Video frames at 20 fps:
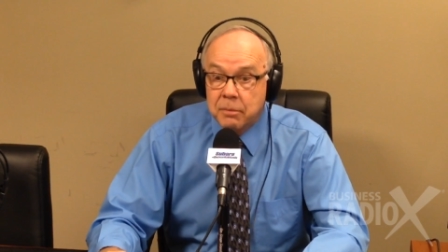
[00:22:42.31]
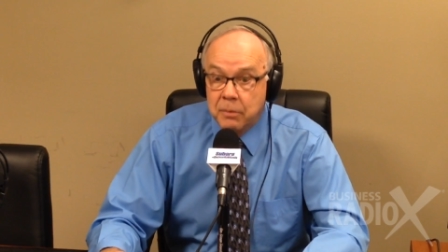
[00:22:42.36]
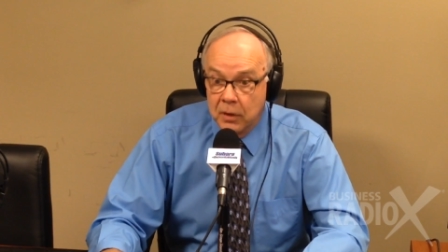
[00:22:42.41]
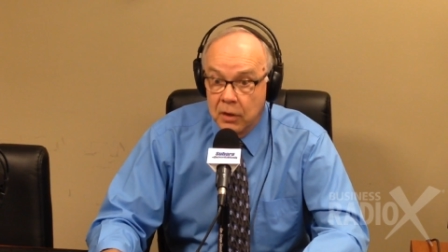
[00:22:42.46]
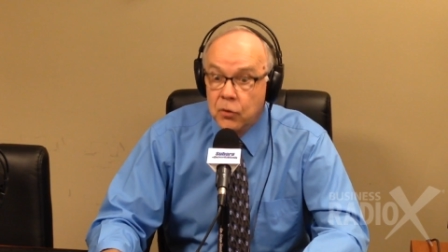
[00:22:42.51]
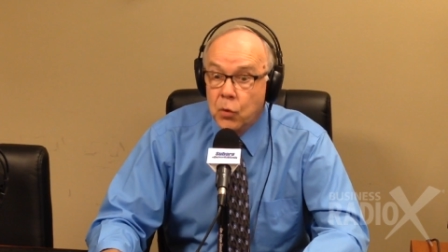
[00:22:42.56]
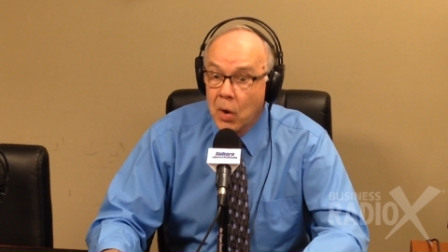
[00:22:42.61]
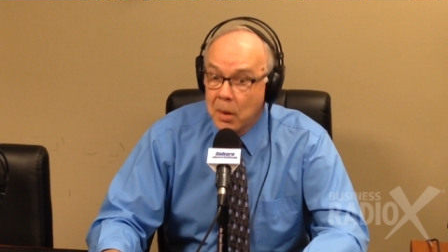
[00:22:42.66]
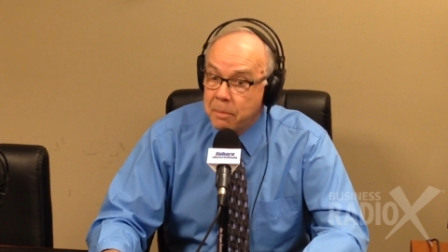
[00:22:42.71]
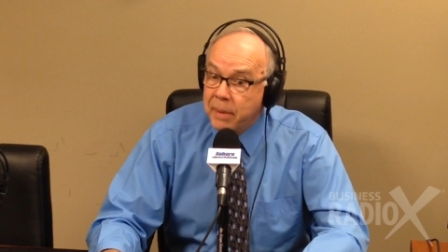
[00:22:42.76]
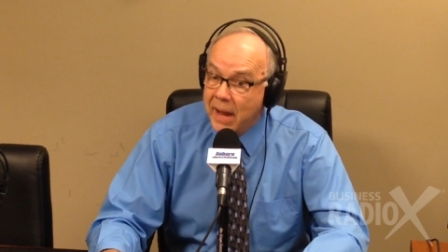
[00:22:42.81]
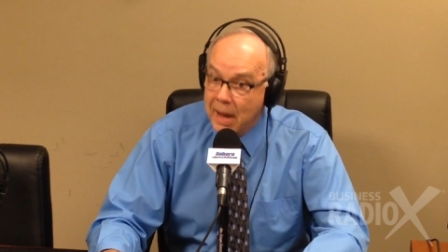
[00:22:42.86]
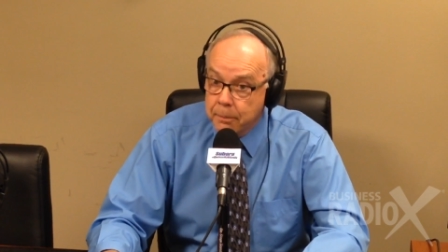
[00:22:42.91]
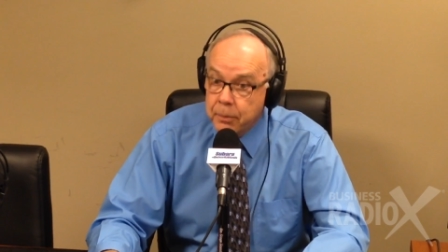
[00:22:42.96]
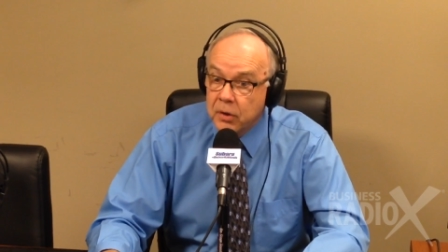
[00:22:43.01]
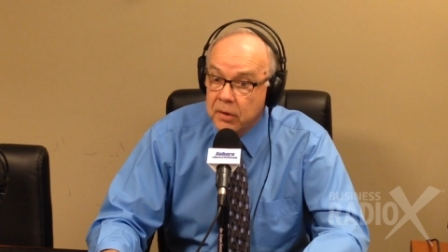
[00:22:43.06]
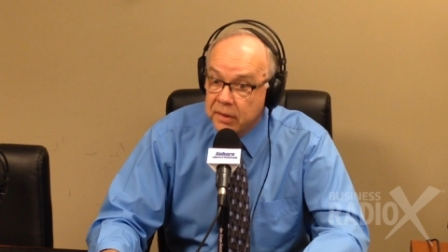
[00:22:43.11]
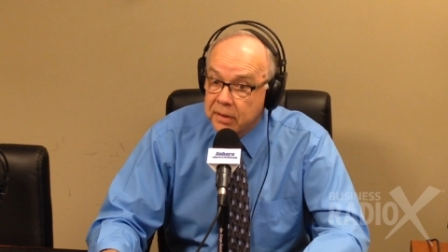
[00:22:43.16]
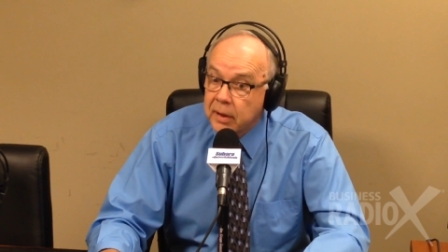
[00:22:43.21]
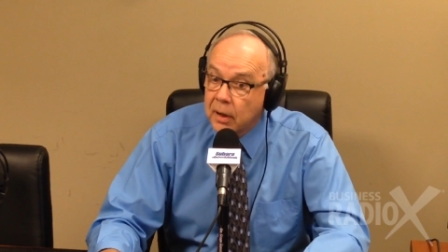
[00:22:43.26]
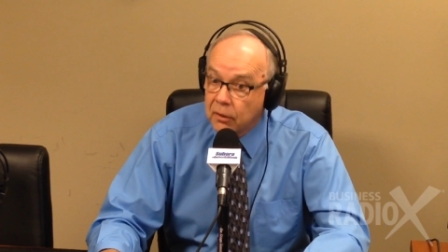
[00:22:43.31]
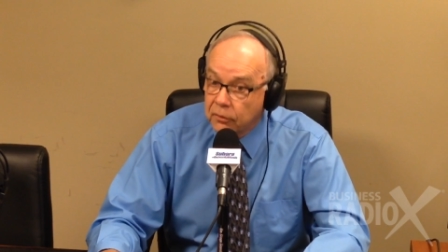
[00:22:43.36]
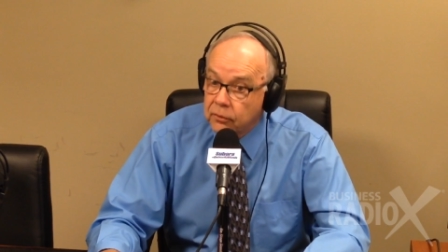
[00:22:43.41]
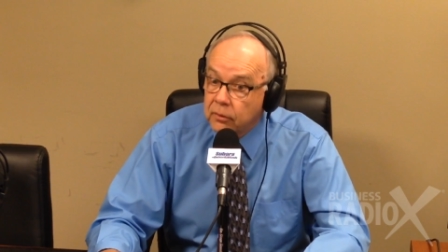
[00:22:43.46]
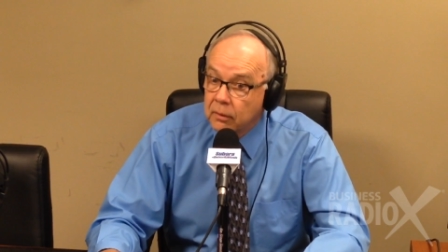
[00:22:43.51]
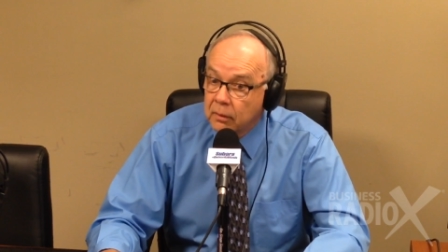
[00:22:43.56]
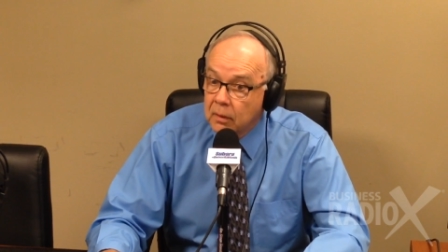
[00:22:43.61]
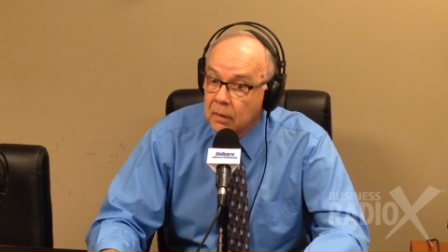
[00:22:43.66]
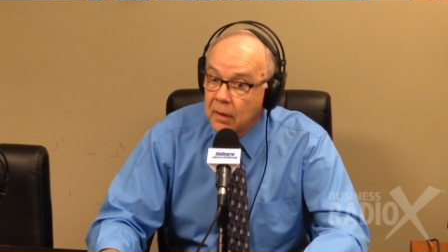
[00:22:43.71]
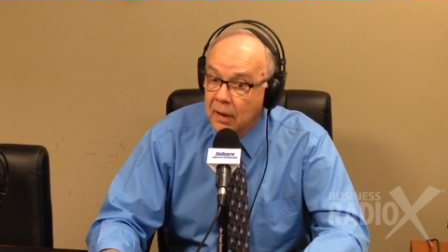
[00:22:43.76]
if you want to pamper yourself
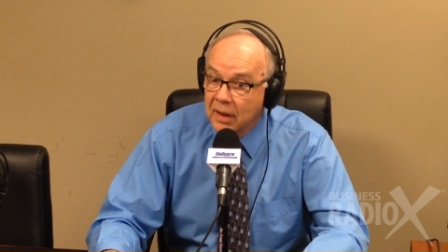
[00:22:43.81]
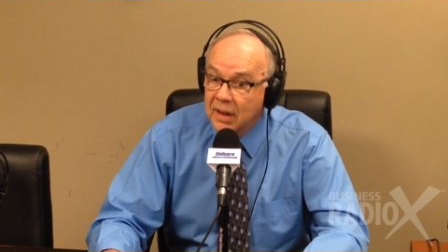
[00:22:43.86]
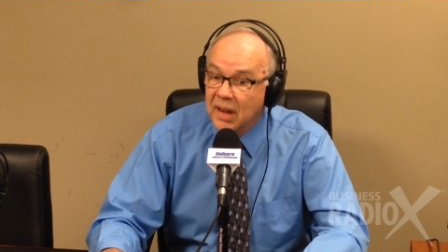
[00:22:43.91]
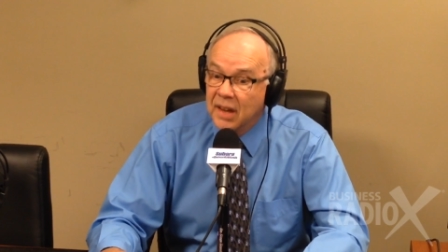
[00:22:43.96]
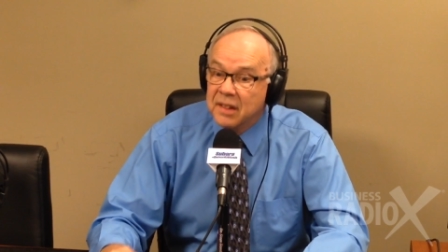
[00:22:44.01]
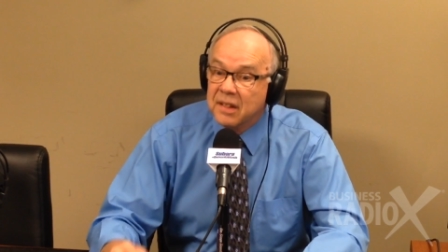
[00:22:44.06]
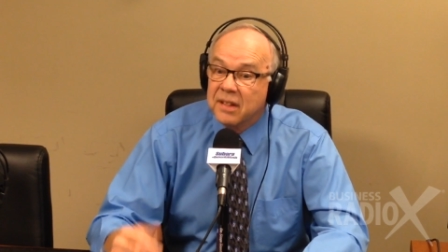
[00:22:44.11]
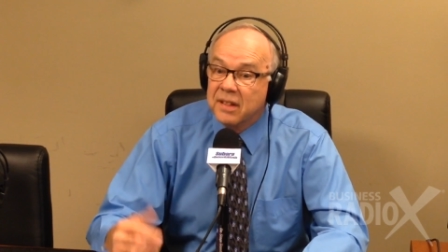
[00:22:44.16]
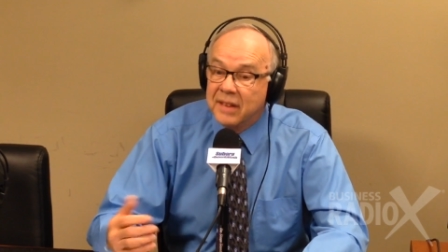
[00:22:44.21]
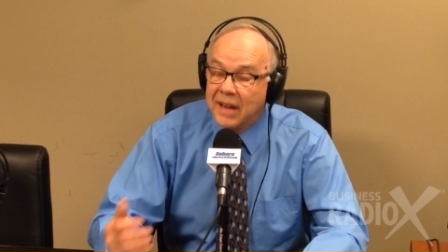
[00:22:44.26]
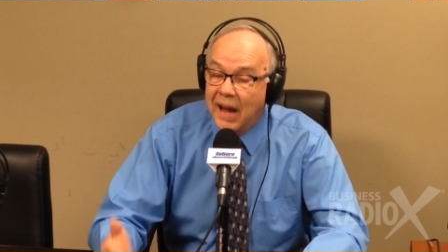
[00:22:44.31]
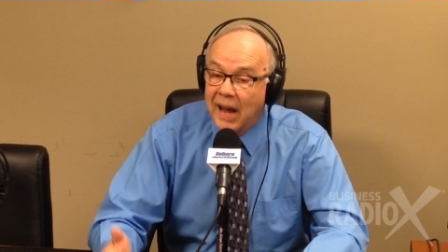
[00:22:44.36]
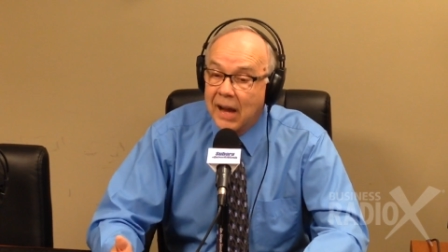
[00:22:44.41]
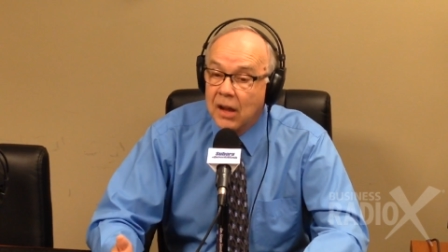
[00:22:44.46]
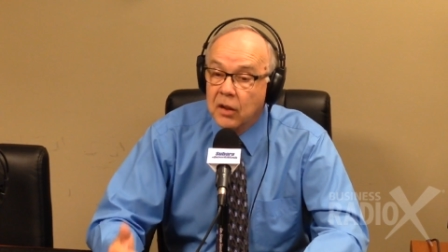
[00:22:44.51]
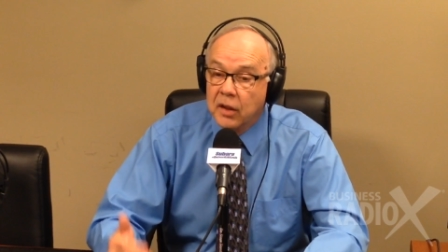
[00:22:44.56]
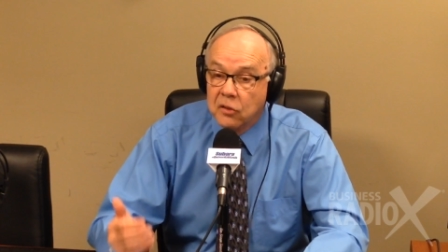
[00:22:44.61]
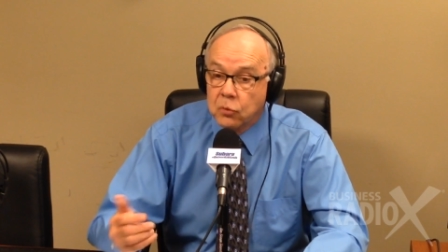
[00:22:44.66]
and get style